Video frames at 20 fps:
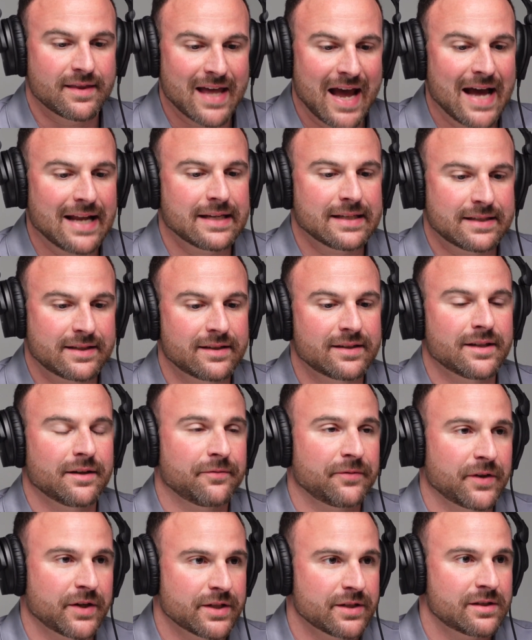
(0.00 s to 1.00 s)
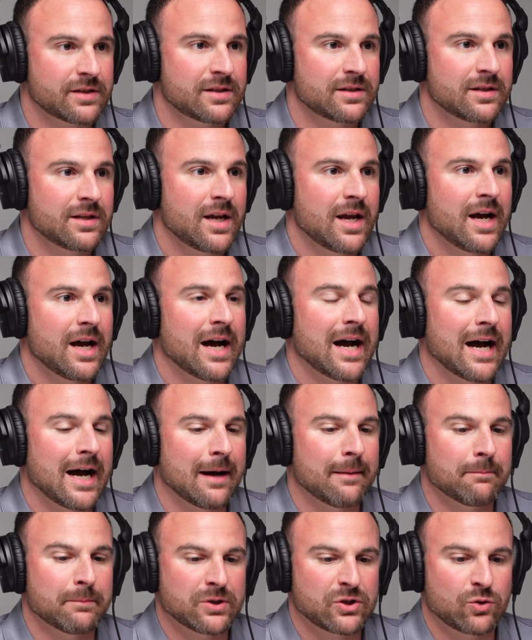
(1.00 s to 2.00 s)
That is the difference
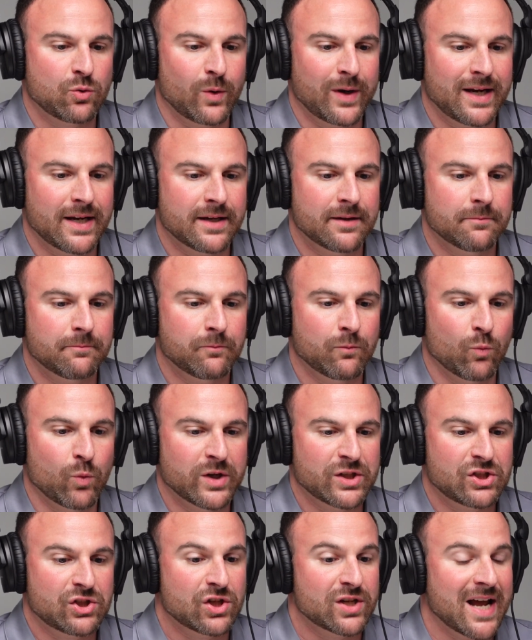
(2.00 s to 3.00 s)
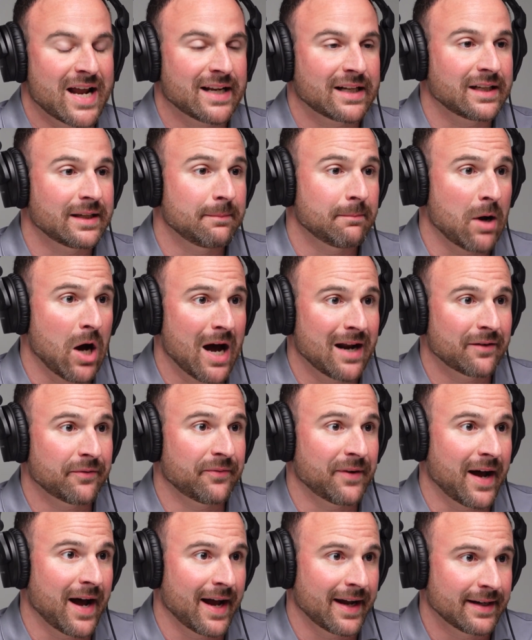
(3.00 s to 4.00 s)
between what's genetically
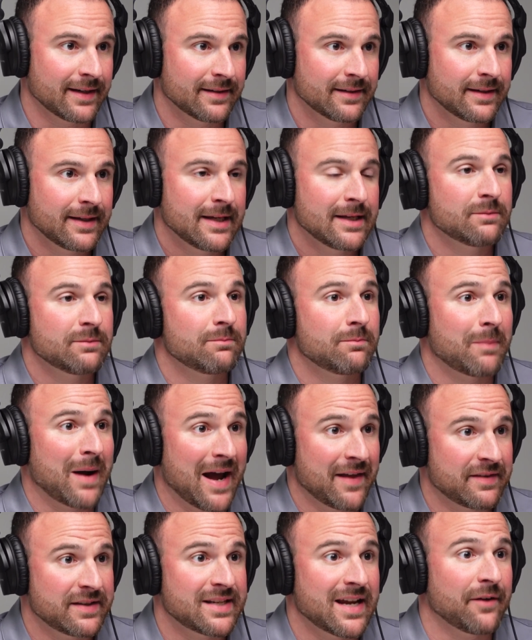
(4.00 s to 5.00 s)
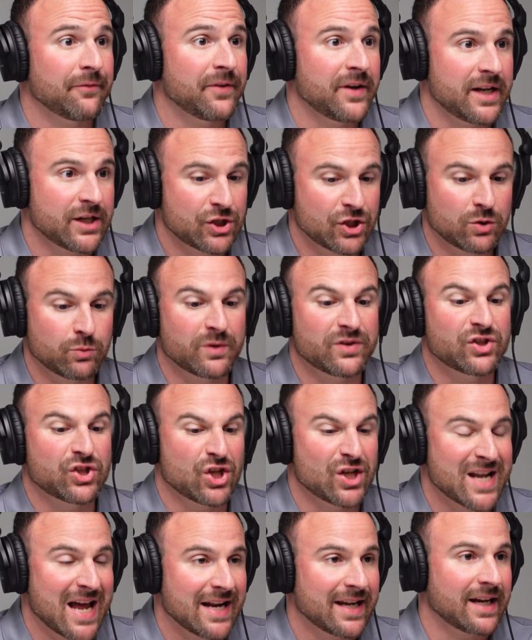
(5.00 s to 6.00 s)
modified by the definition with
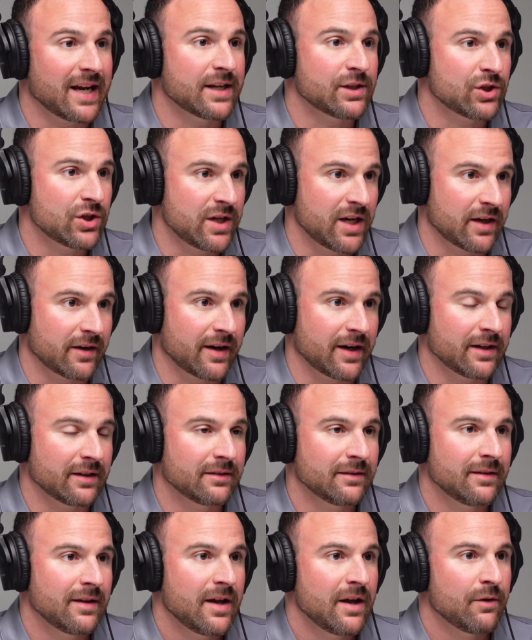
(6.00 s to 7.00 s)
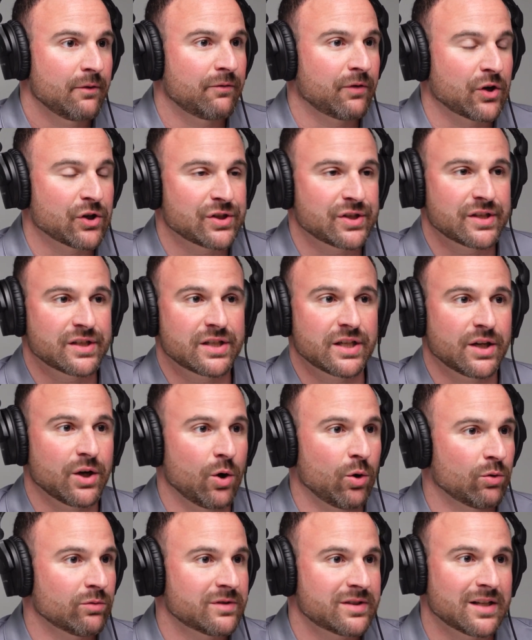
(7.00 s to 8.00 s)
genetic engineering versus the
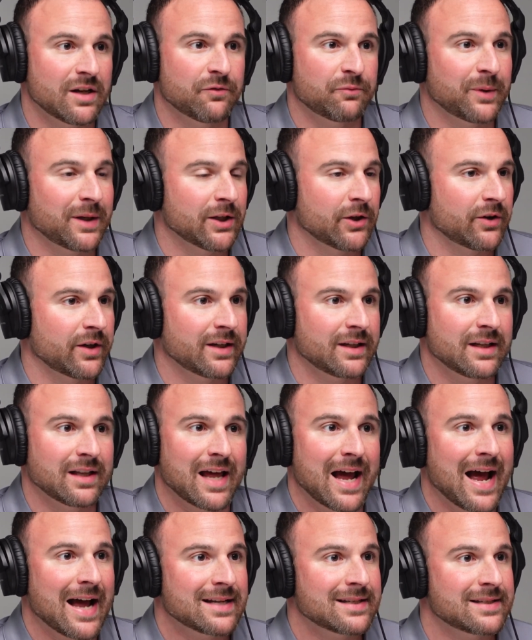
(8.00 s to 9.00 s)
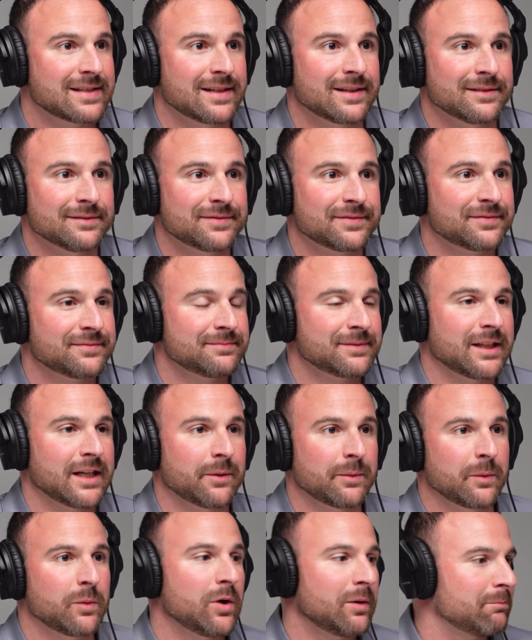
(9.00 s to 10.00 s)
old stuff we learn in class of,
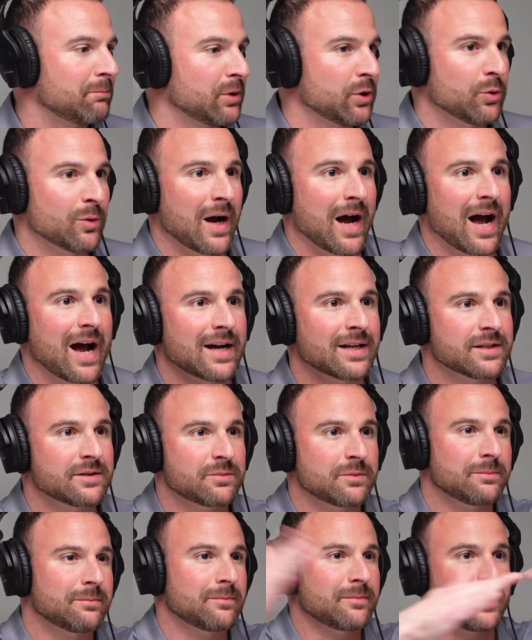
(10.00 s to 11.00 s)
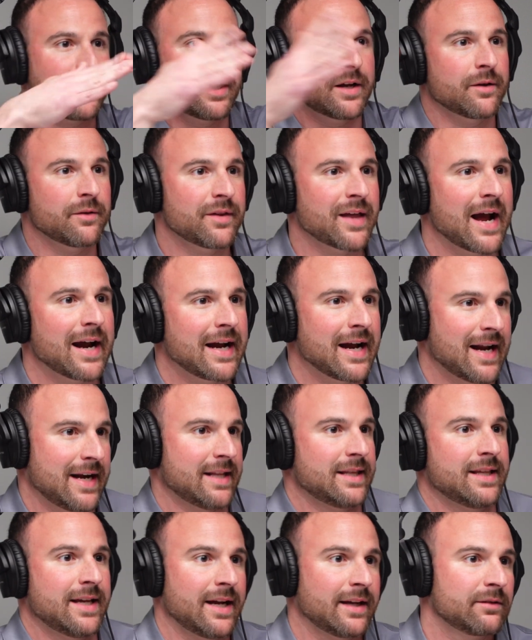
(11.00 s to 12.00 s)
we want blue eyes, that kind
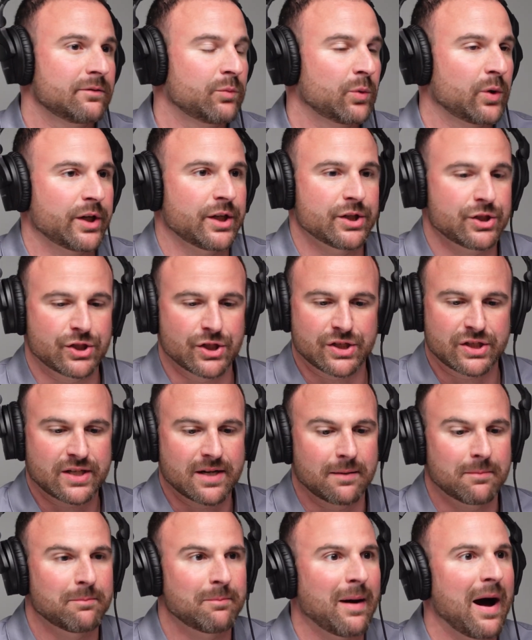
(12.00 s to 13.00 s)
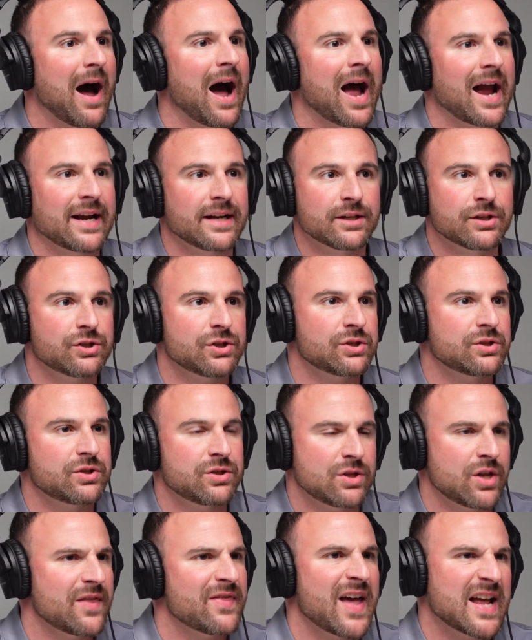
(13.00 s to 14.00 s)
of thing, Where you just combine,
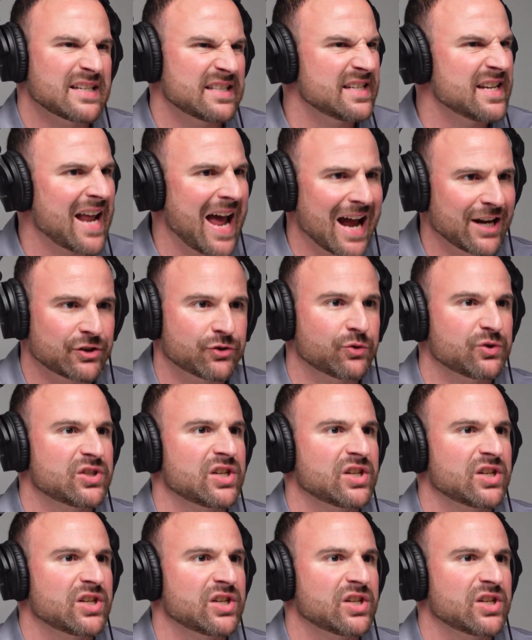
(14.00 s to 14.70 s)
that's natural